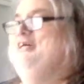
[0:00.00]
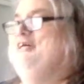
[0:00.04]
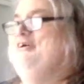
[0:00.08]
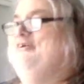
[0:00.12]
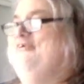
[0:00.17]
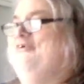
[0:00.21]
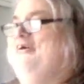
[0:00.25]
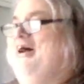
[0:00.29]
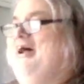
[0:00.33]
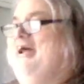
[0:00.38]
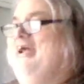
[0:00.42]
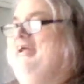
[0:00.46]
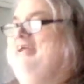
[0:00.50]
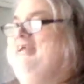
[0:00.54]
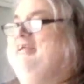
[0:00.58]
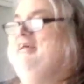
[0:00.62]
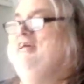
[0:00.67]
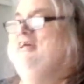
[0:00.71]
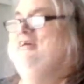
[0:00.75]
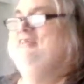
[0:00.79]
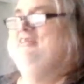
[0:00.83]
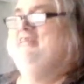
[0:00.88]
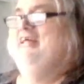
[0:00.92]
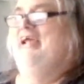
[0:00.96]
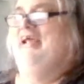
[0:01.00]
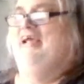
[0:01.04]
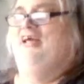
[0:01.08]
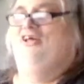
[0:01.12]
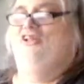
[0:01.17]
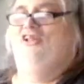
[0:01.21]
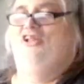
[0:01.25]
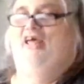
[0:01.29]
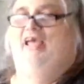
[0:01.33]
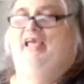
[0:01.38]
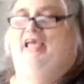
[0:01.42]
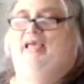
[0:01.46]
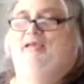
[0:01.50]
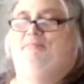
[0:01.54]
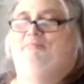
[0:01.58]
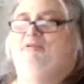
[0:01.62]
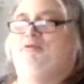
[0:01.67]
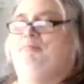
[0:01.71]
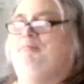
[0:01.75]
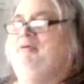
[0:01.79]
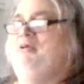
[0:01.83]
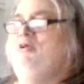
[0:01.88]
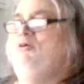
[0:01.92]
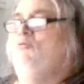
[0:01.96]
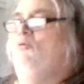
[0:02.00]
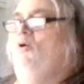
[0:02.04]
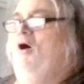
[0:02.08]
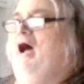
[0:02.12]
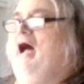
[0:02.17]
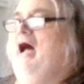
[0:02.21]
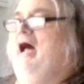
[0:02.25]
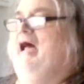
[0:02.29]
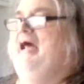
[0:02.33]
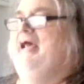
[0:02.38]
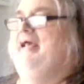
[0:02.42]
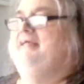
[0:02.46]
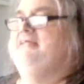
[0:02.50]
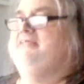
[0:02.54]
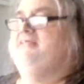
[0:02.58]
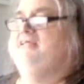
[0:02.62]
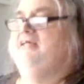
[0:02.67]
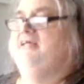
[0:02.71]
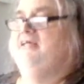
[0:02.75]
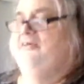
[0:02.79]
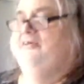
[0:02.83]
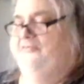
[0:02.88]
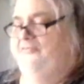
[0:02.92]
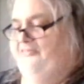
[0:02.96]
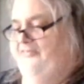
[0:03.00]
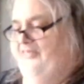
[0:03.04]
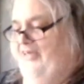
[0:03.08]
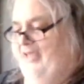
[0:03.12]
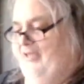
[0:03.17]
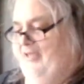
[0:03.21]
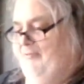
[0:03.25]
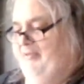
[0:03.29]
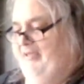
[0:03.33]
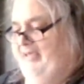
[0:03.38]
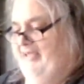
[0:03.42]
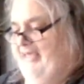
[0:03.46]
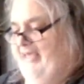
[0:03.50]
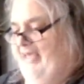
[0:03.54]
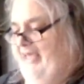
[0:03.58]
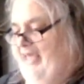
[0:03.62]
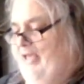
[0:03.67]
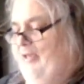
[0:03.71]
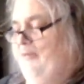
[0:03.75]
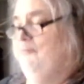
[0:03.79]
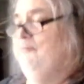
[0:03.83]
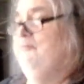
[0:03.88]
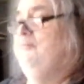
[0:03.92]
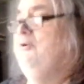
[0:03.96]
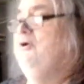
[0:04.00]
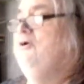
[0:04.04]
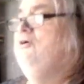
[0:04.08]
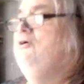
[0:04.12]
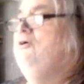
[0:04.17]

right? They claim to be wise. They became